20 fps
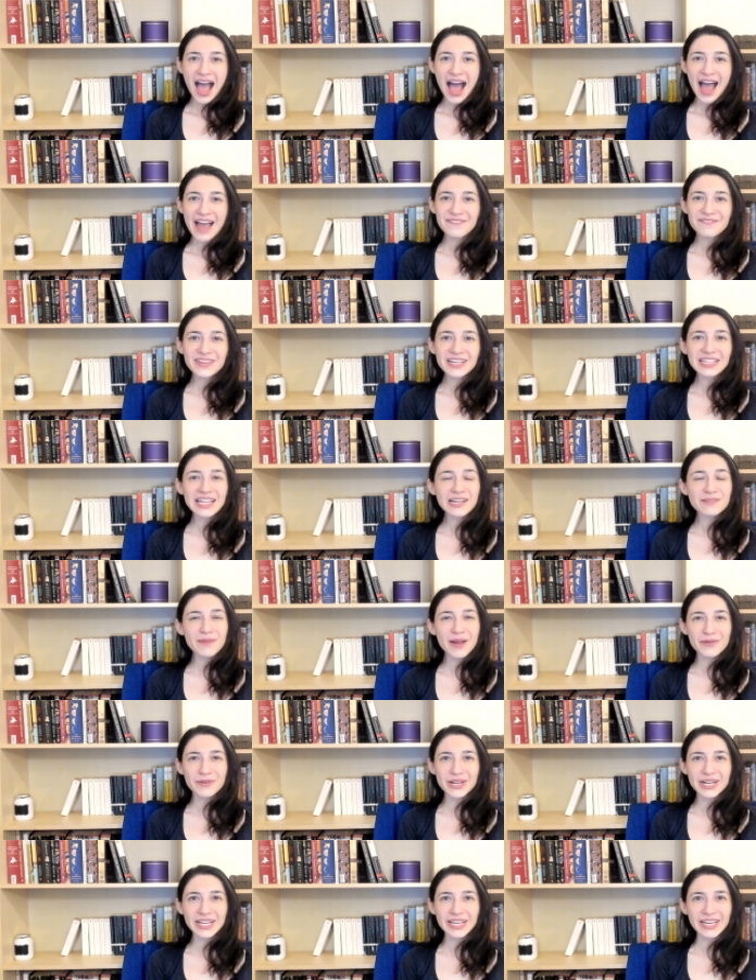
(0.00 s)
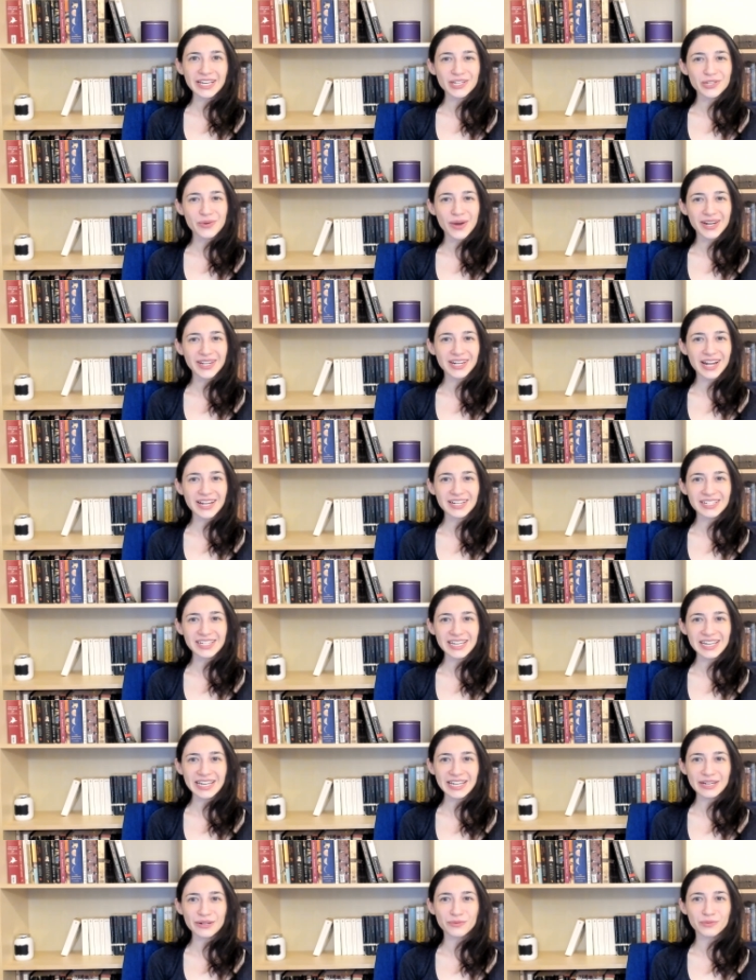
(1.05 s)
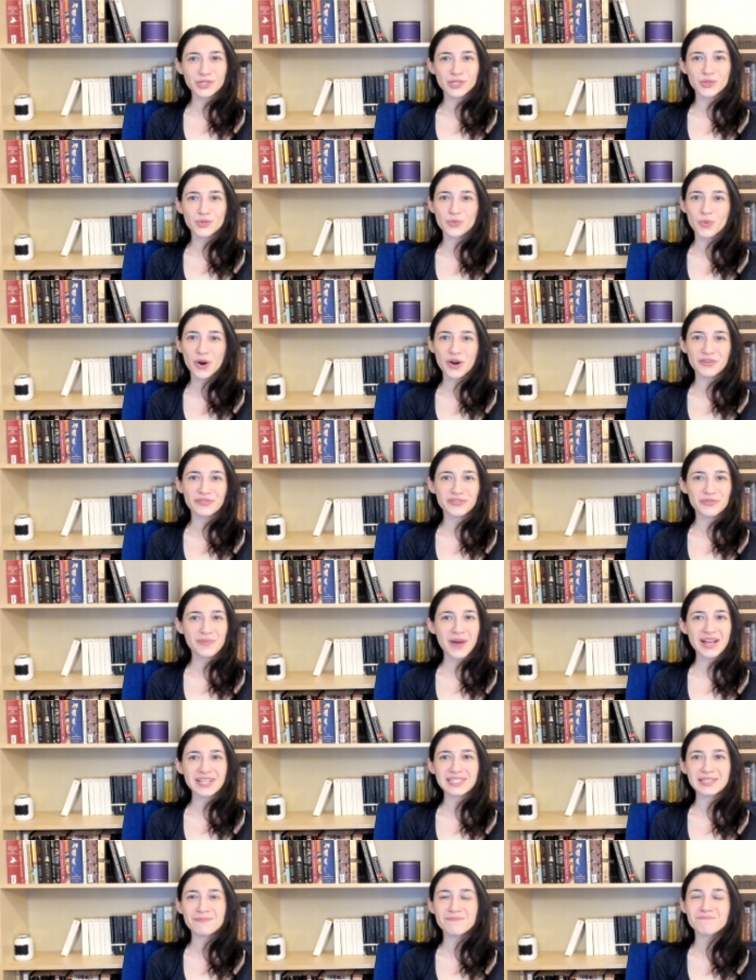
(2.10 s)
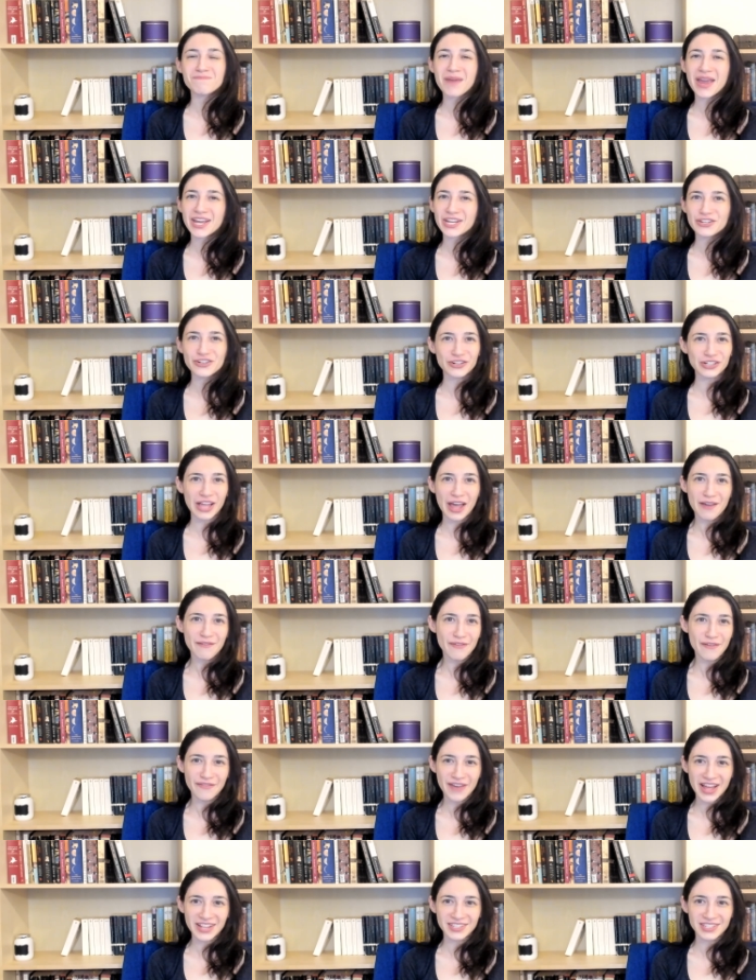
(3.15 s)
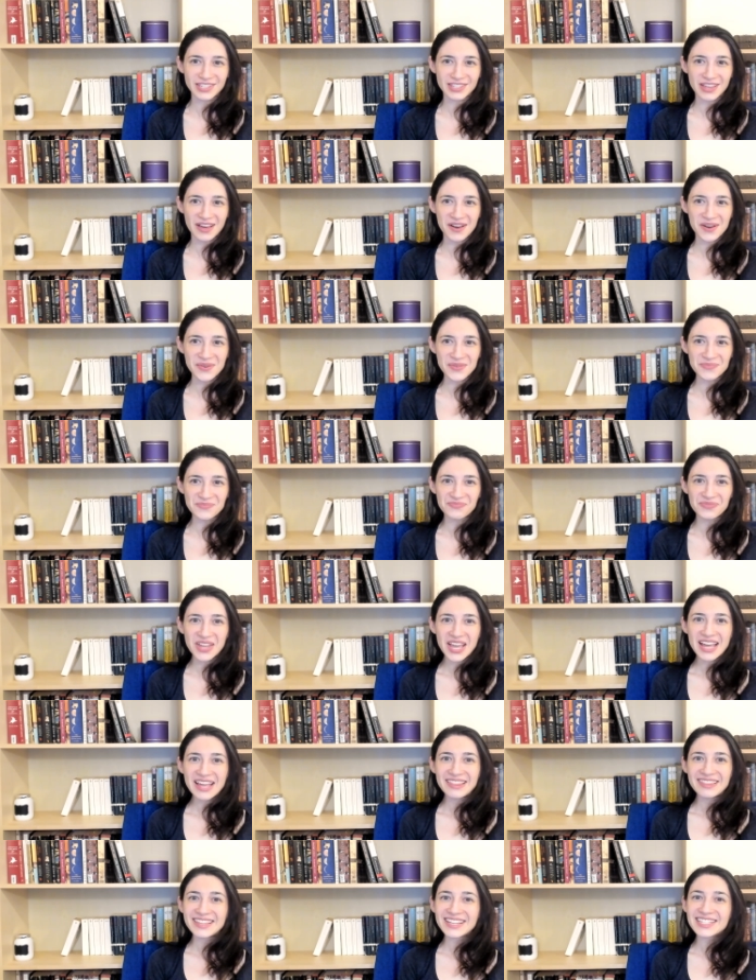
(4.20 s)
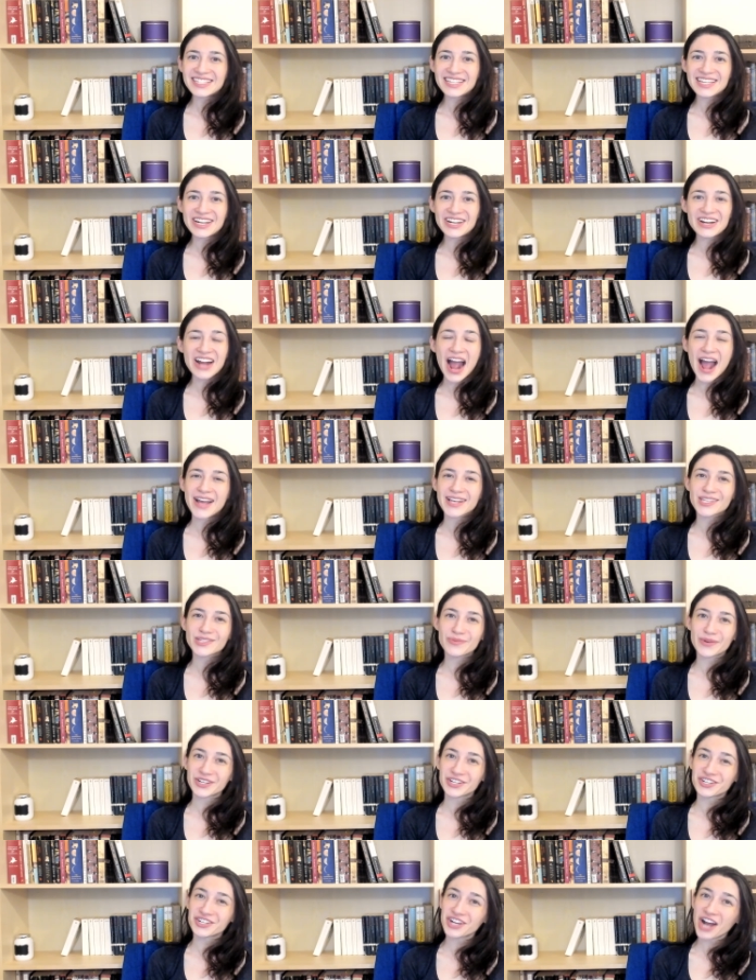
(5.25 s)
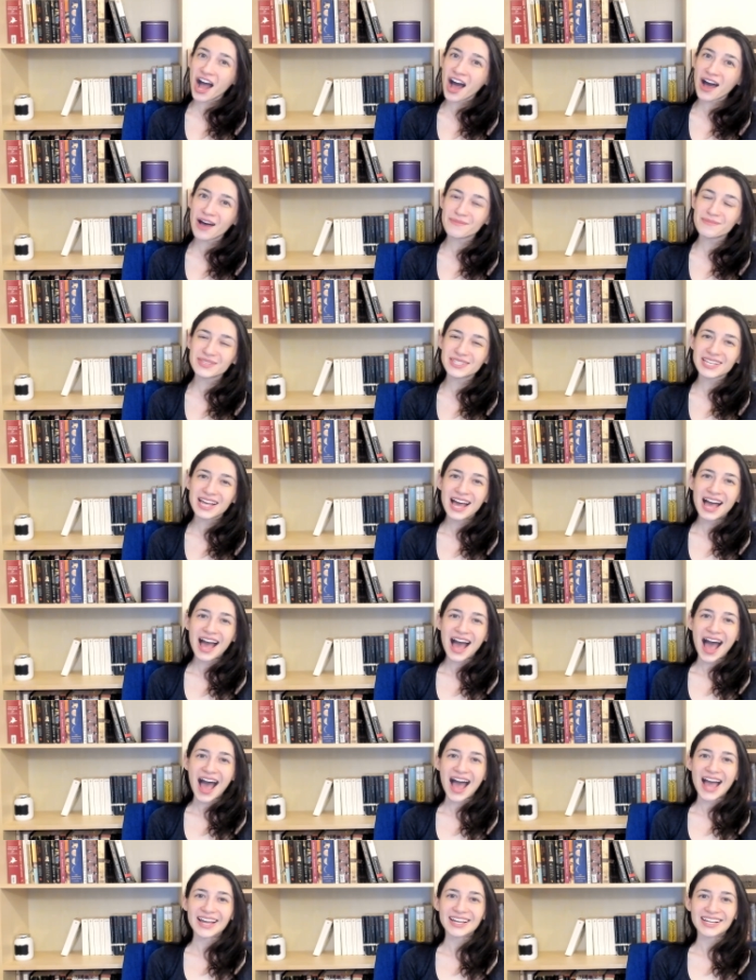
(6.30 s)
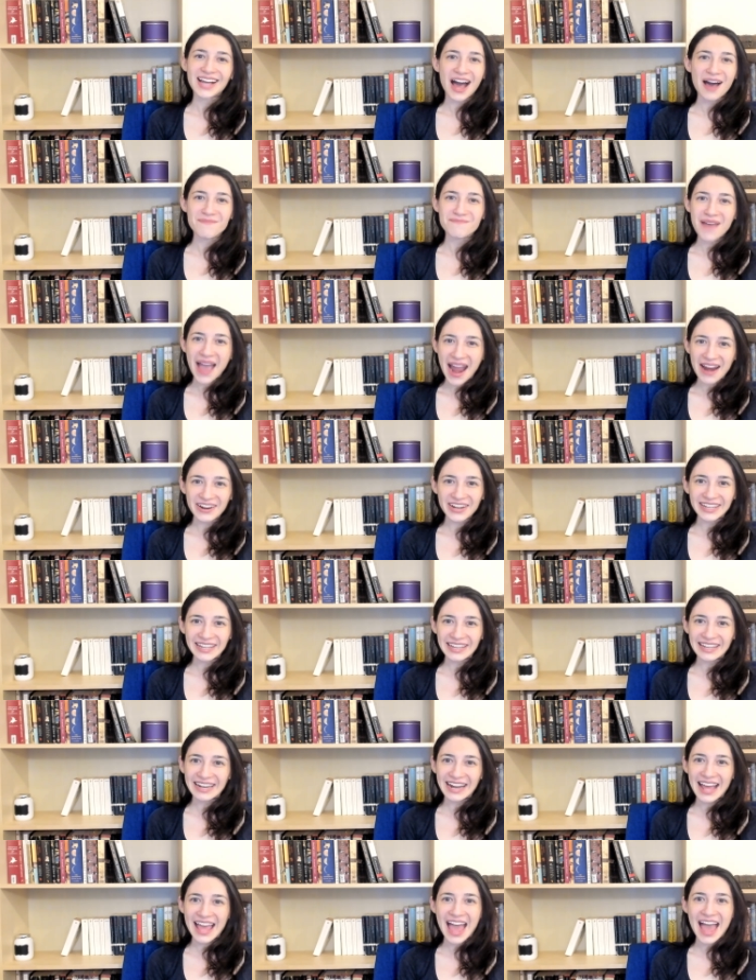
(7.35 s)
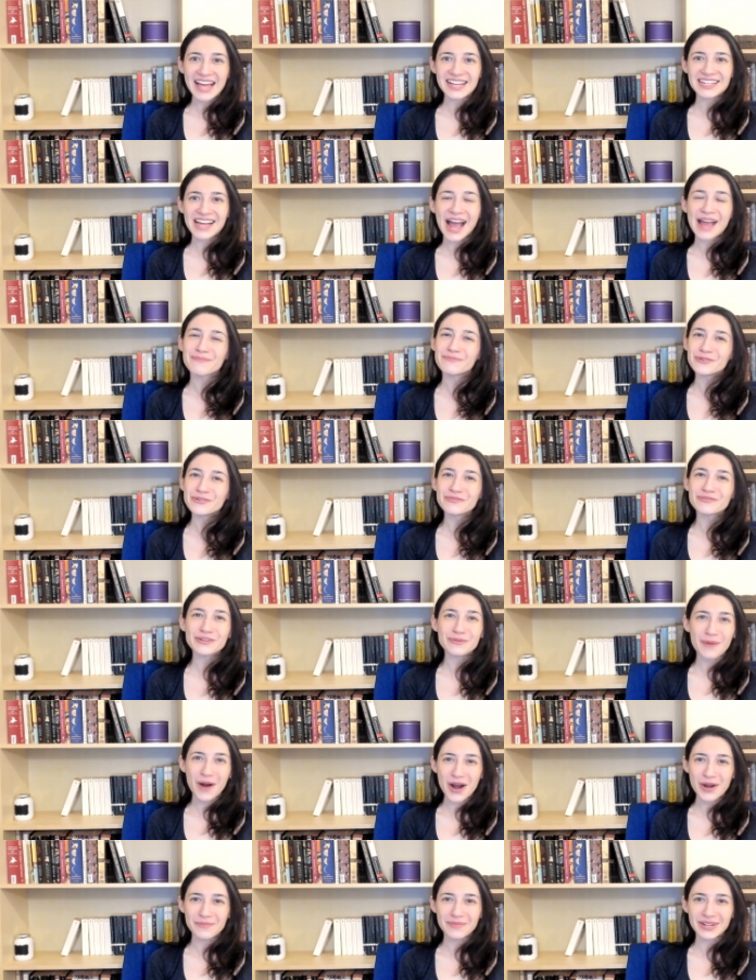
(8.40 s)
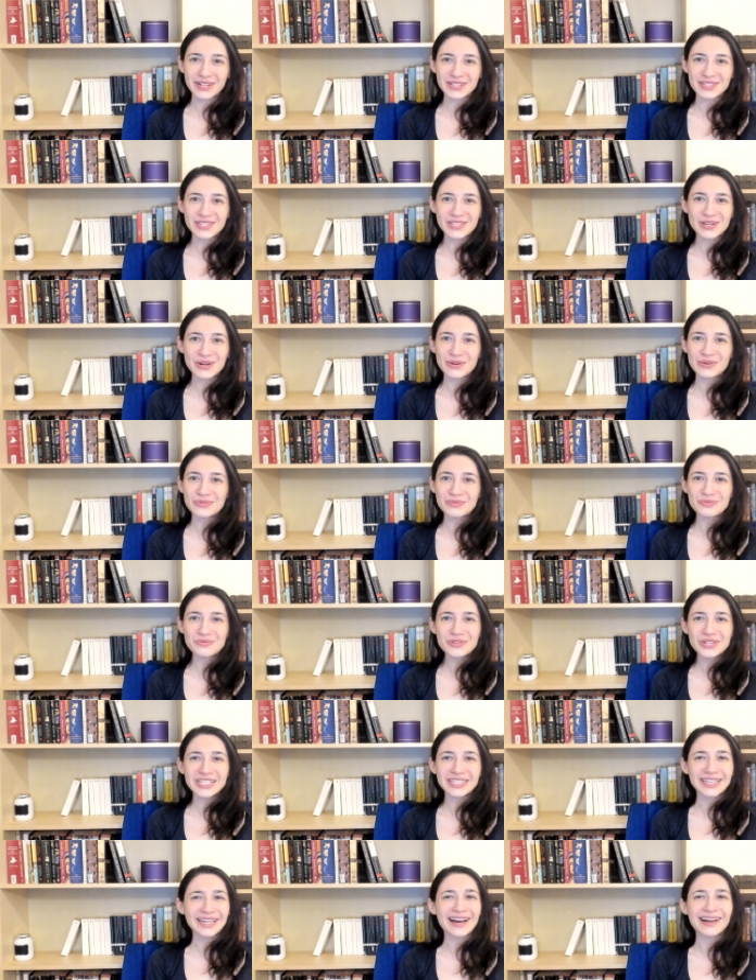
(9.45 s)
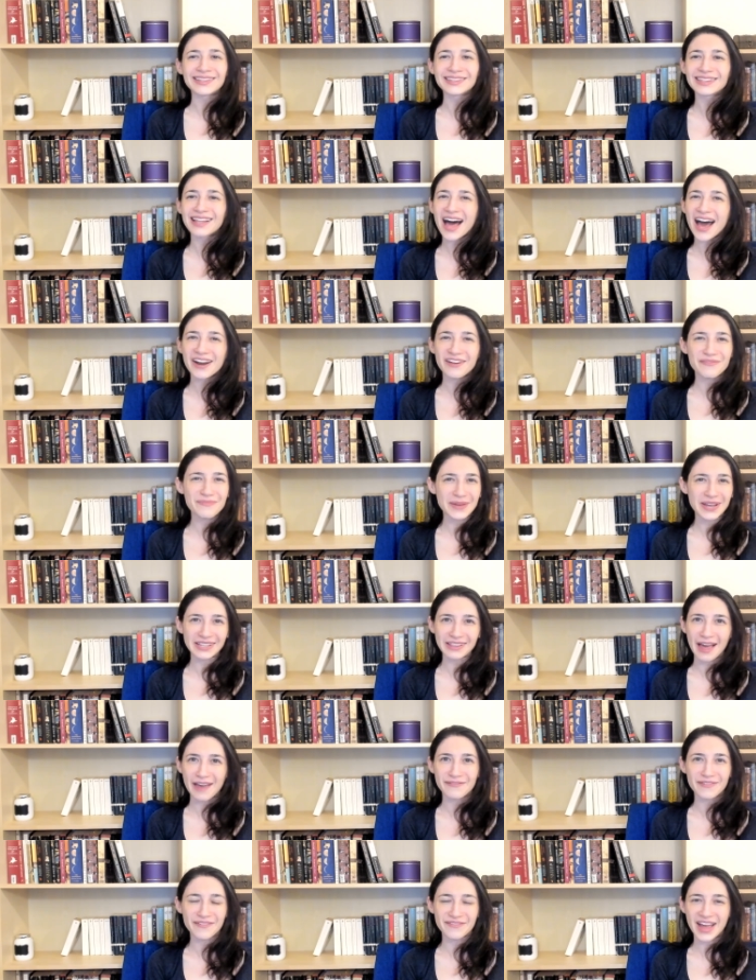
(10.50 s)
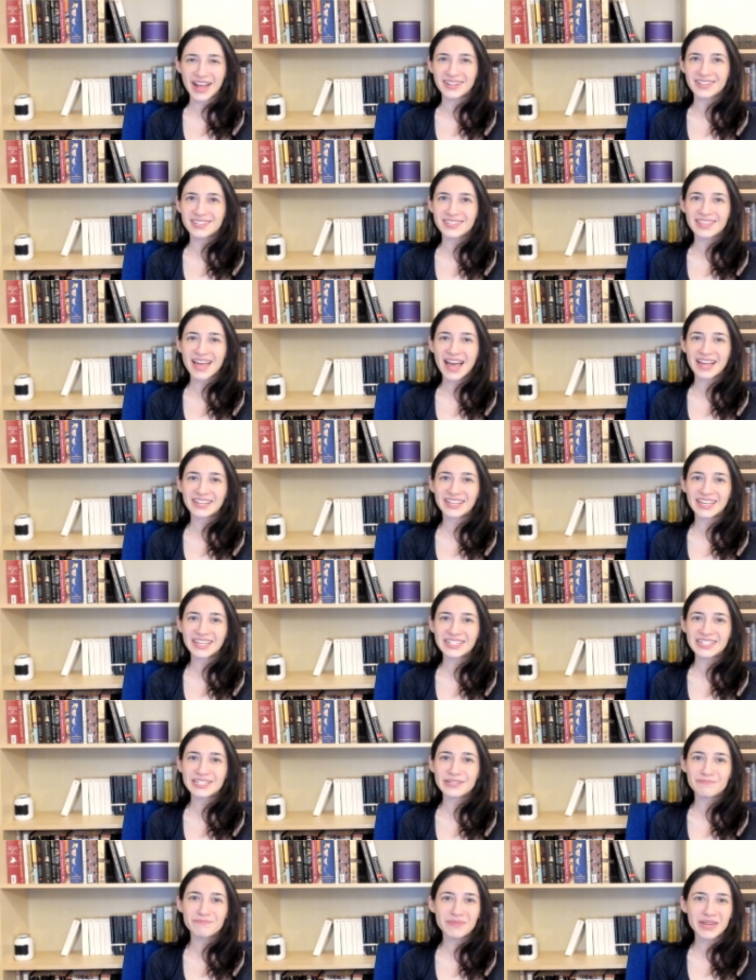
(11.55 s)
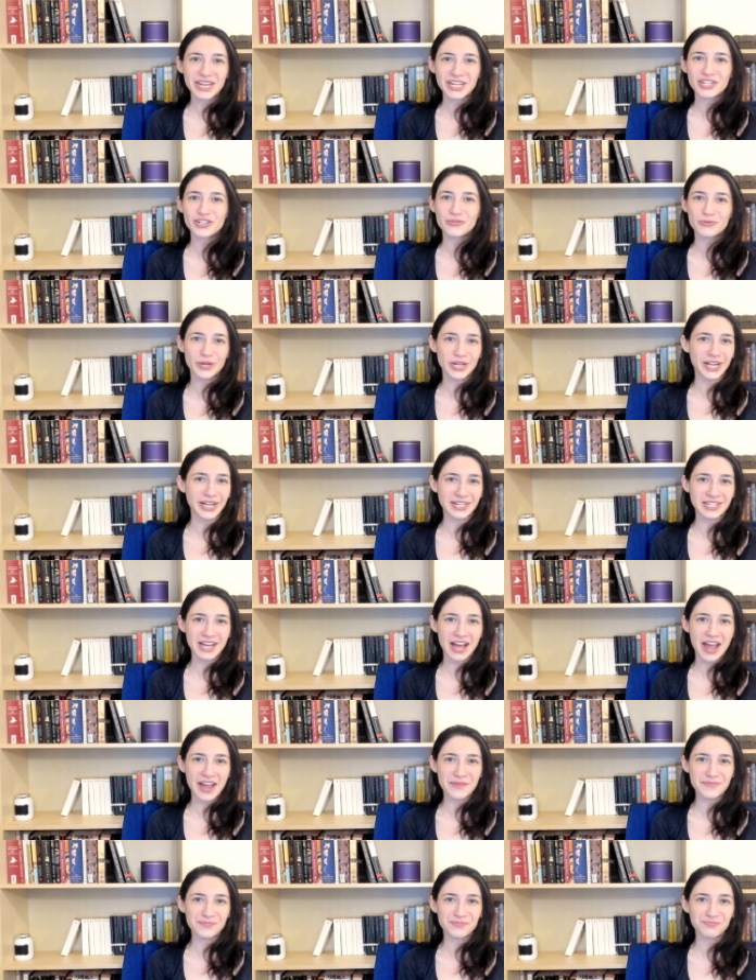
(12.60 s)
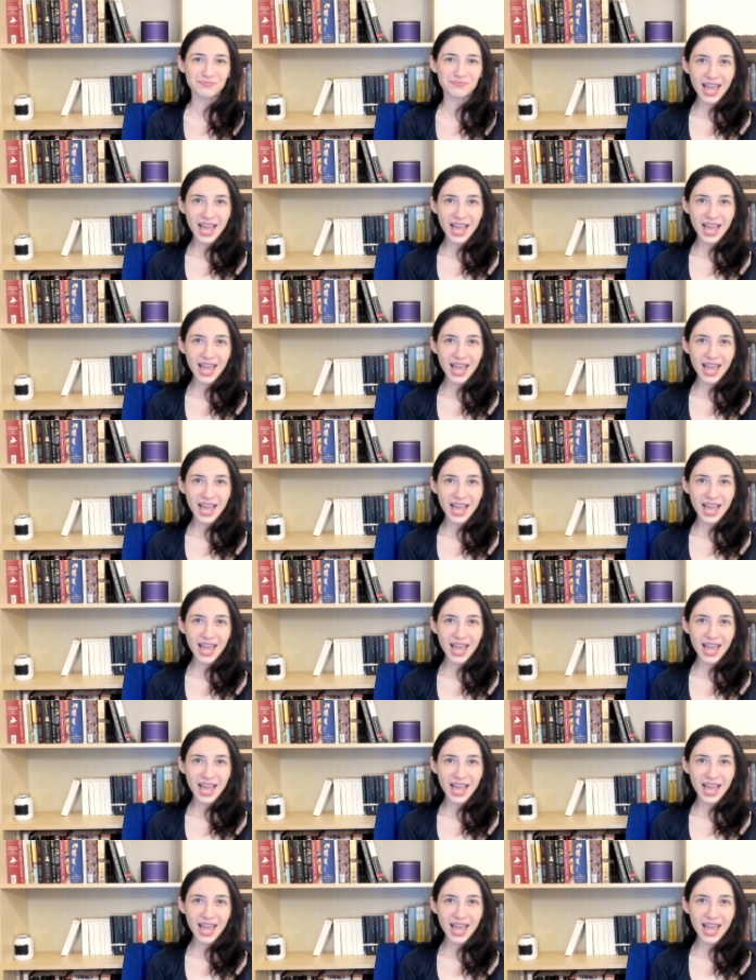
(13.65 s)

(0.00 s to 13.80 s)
I feel like my reading in 2019 was dwarfed by some major life events, though. This year, I switched jobs, I got married, and I moved apartments, so really a lot of big life events that can diminish reading time.